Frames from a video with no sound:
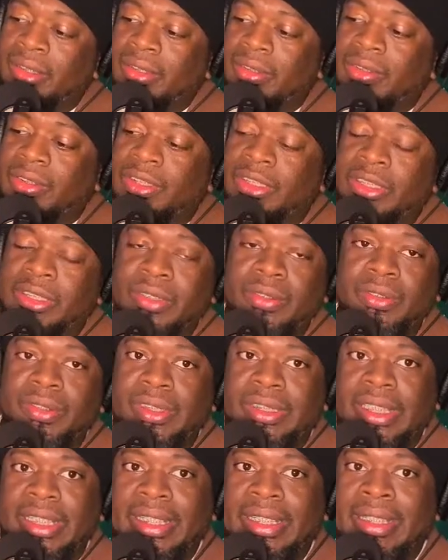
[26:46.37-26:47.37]

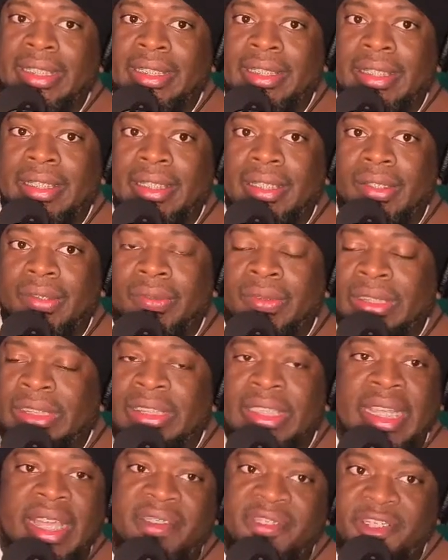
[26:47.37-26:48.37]
Suzy was
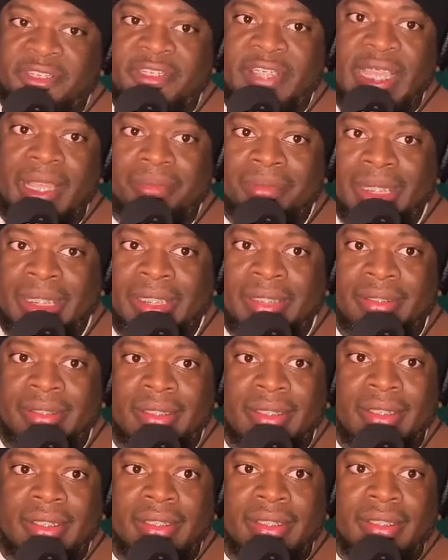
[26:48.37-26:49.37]
never family
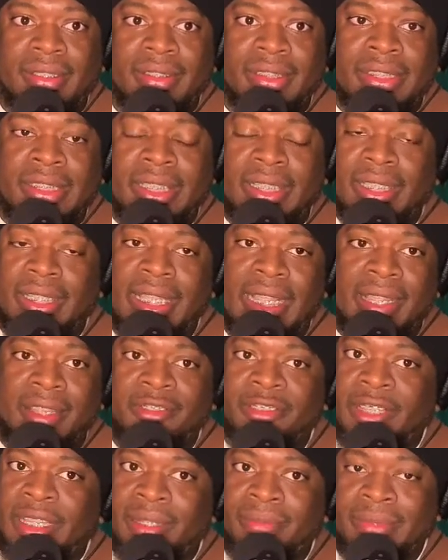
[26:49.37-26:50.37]
to the Lamb
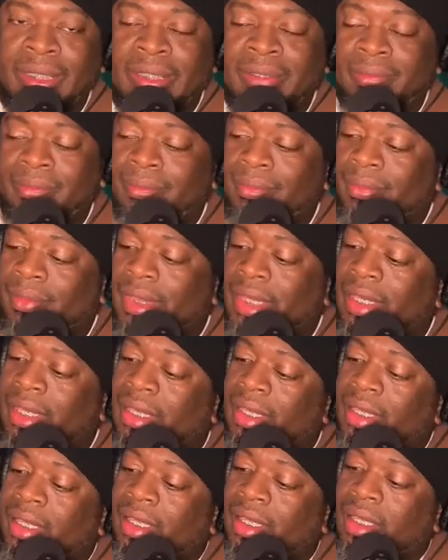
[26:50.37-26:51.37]
family.
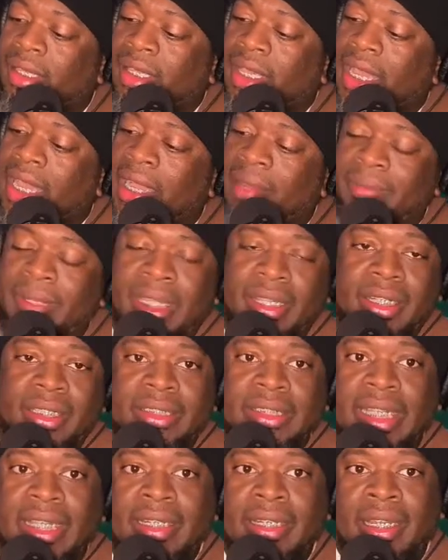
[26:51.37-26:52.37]
I'm here to
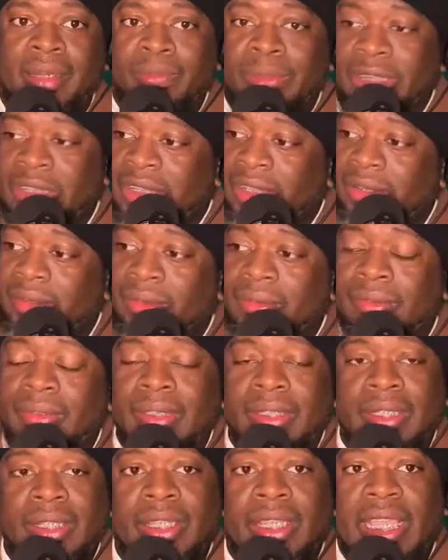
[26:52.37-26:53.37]
say, number two,
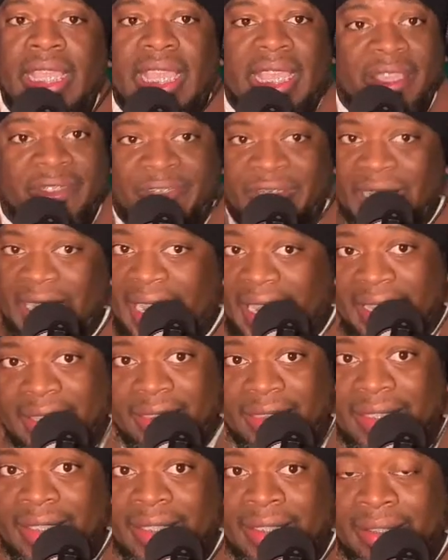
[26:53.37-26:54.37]
if it
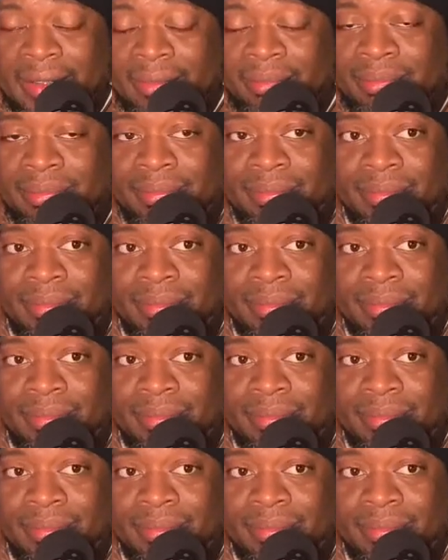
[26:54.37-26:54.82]
ain't them,